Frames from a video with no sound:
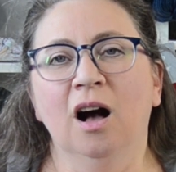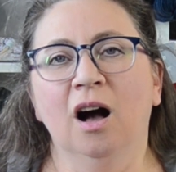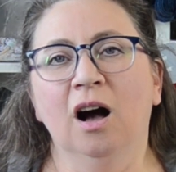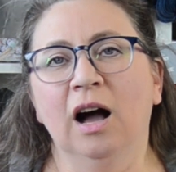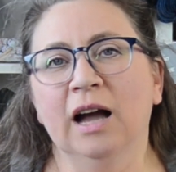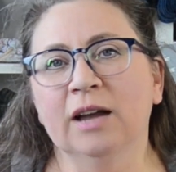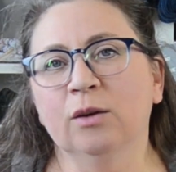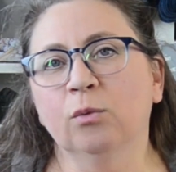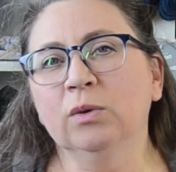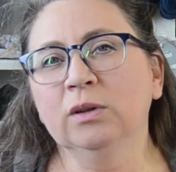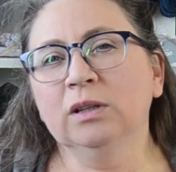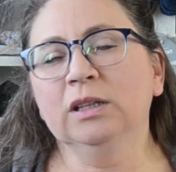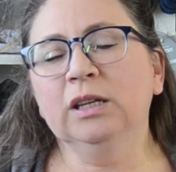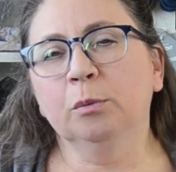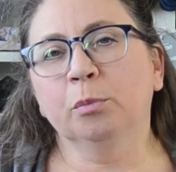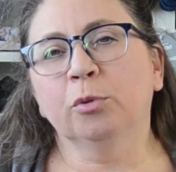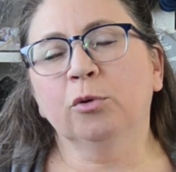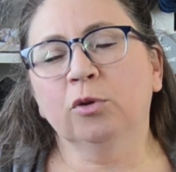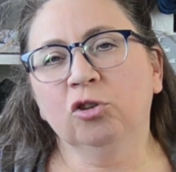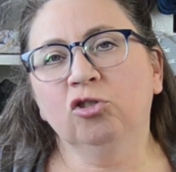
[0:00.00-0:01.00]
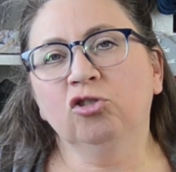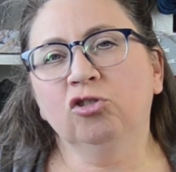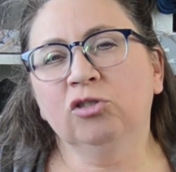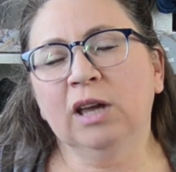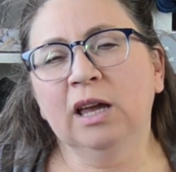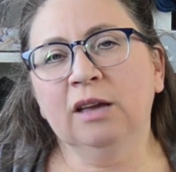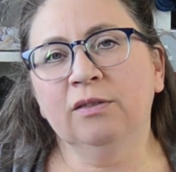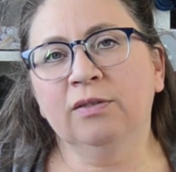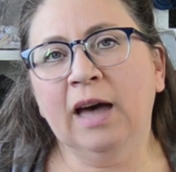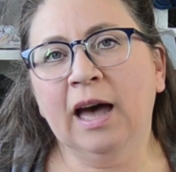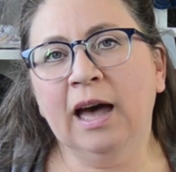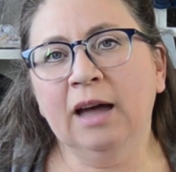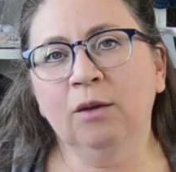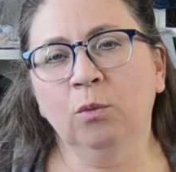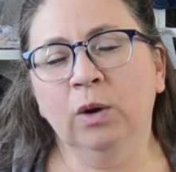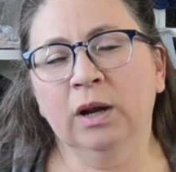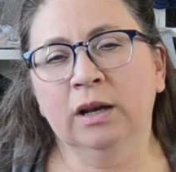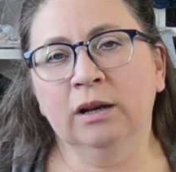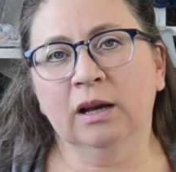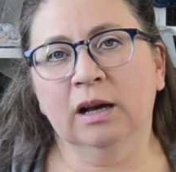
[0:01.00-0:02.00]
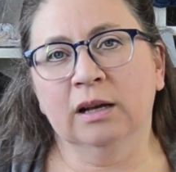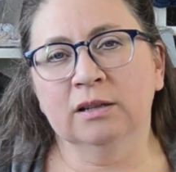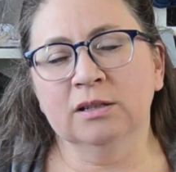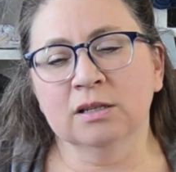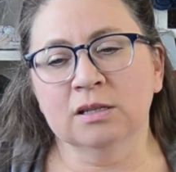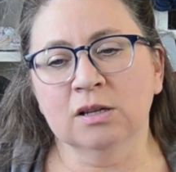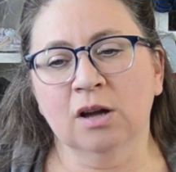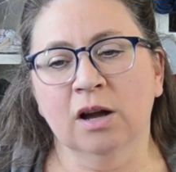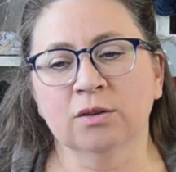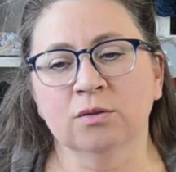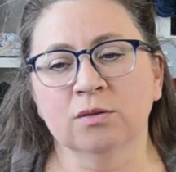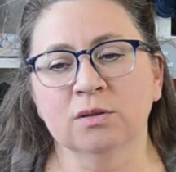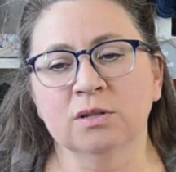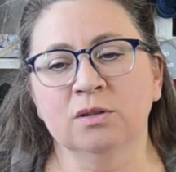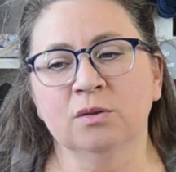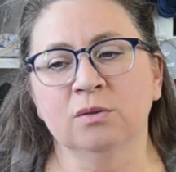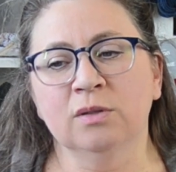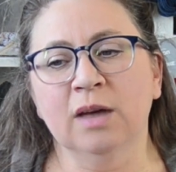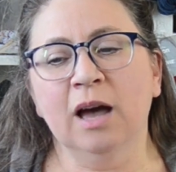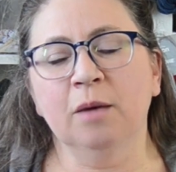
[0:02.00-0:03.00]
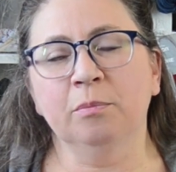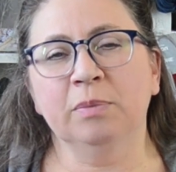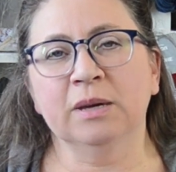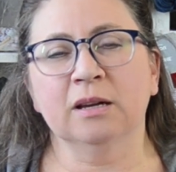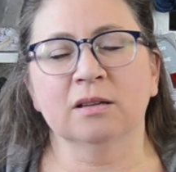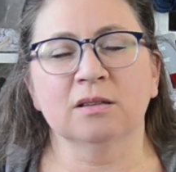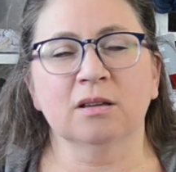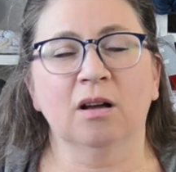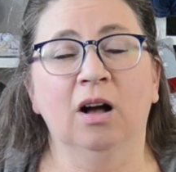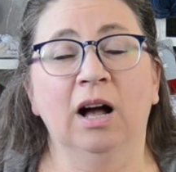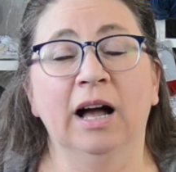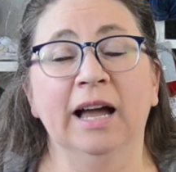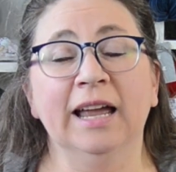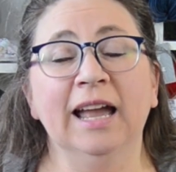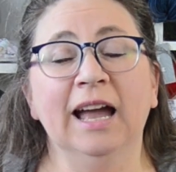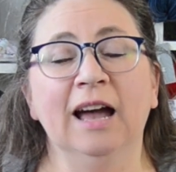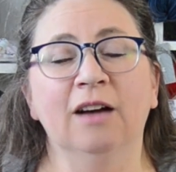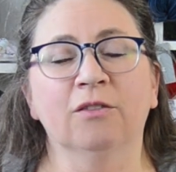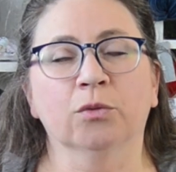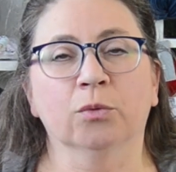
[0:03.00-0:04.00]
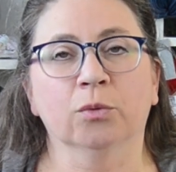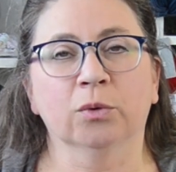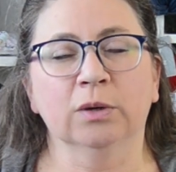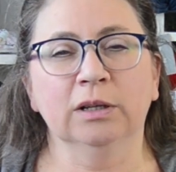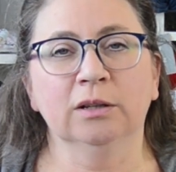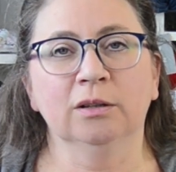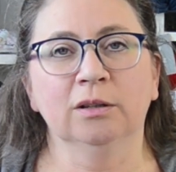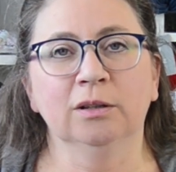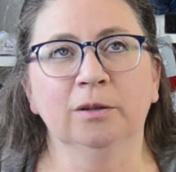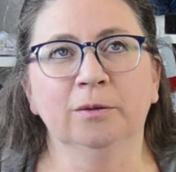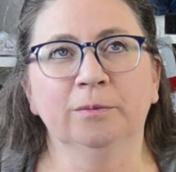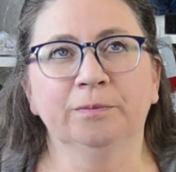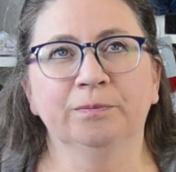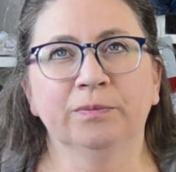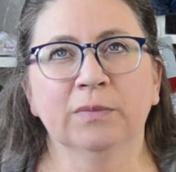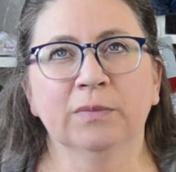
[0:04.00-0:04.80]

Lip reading: I really appreciate that when designers do that, because I have had